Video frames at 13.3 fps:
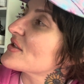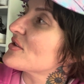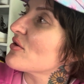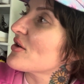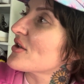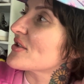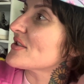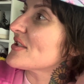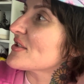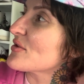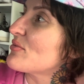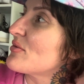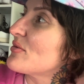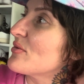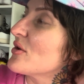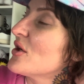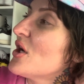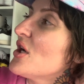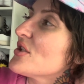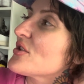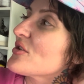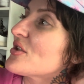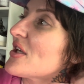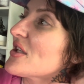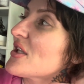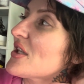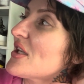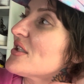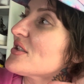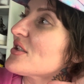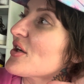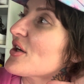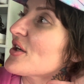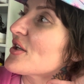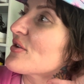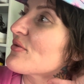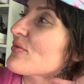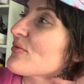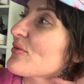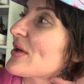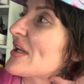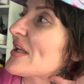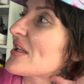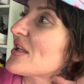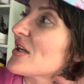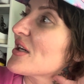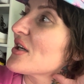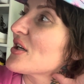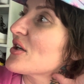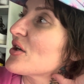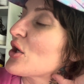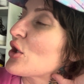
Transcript: don't understand some people. So then the lady started reading the